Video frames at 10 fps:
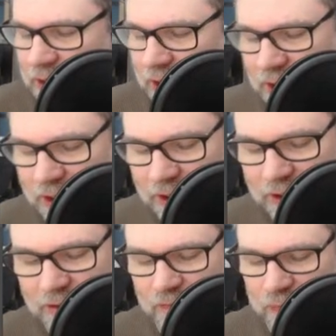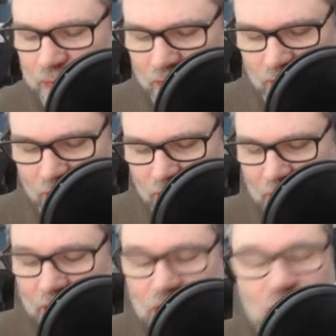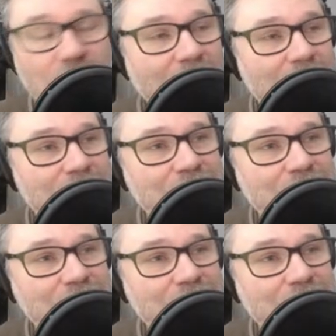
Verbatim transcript: uh, Instagram,